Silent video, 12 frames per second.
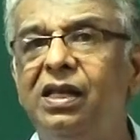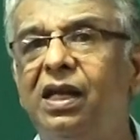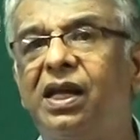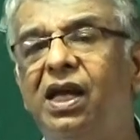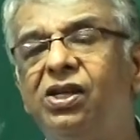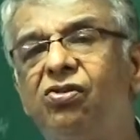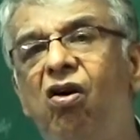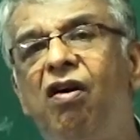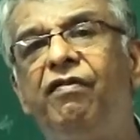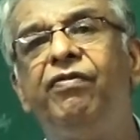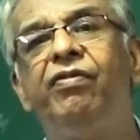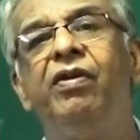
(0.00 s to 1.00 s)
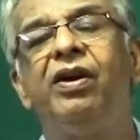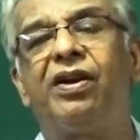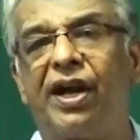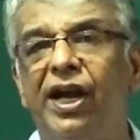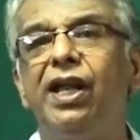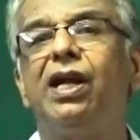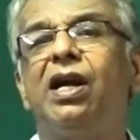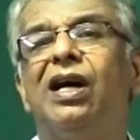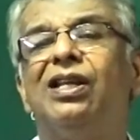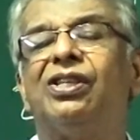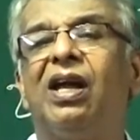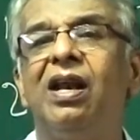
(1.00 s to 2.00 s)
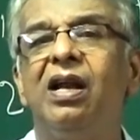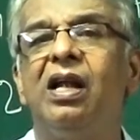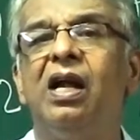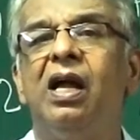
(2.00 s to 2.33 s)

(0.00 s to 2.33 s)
in the case of trading concern,